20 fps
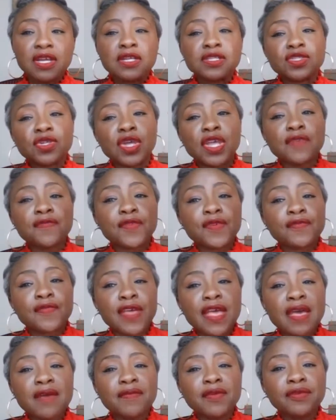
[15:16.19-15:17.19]
So if you've
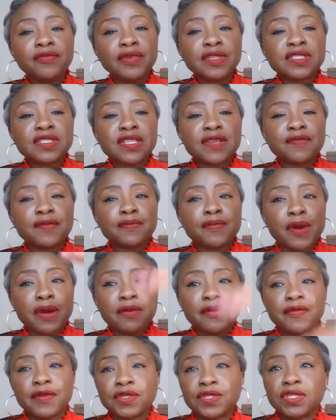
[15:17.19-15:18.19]
ever received
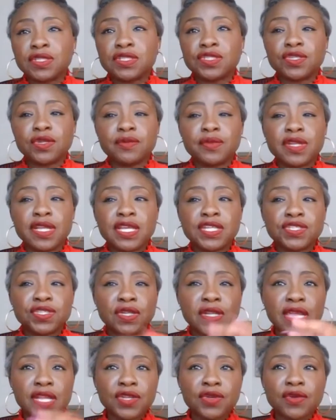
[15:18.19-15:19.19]
prima facie
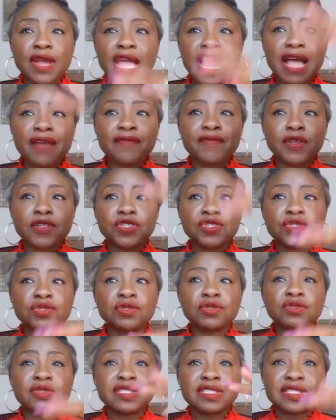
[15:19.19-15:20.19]
determination and you have your
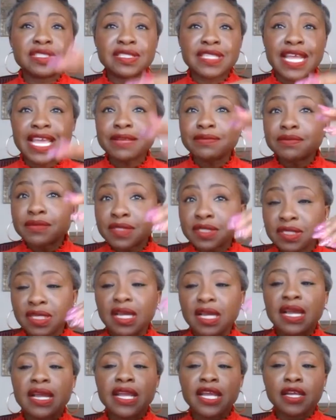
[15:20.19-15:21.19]
children's names
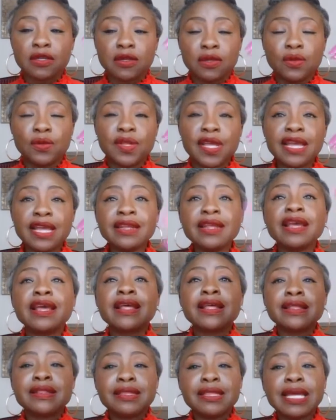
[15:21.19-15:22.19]
included,
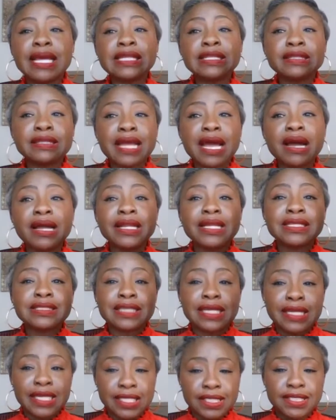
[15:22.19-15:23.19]
that is
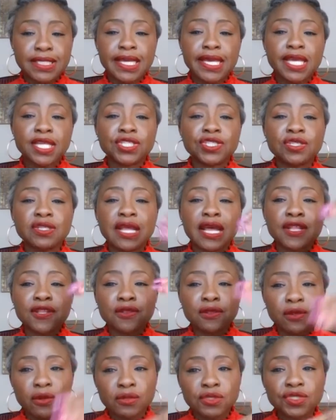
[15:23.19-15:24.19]
an indication
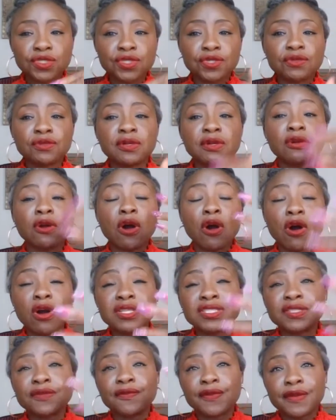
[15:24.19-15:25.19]
that those children
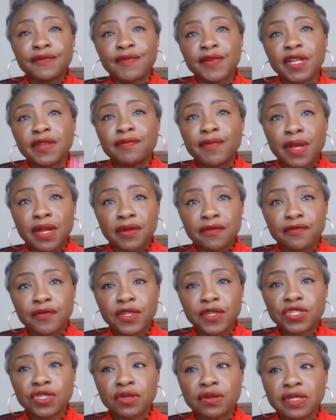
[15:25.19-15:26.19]
are derivative
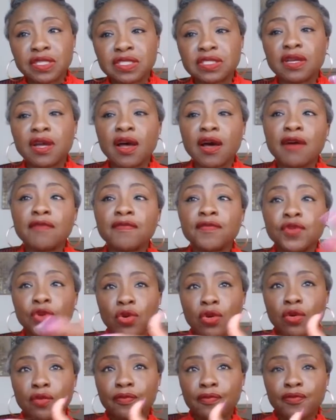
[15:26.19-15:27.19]
beneficiaries of
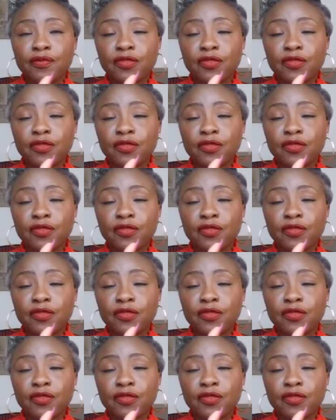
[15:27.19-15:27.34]
your